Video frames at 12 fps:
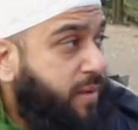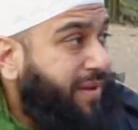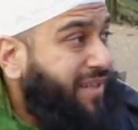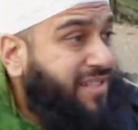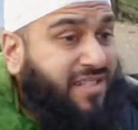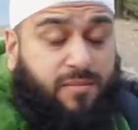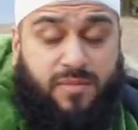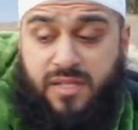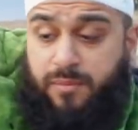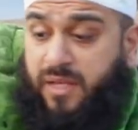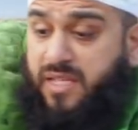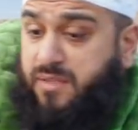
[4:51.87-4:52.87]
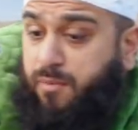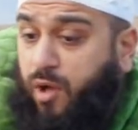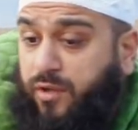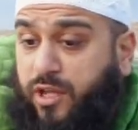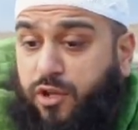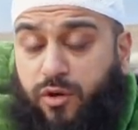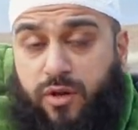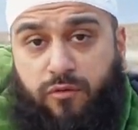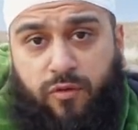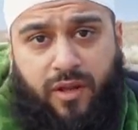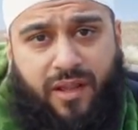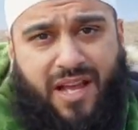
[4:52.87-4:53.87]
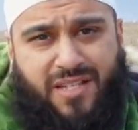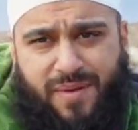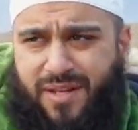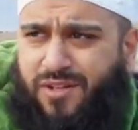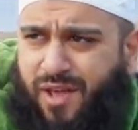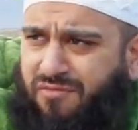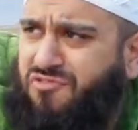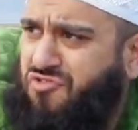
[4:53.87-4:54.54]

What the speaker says: Maybe it's something small that you don't even realize, but you have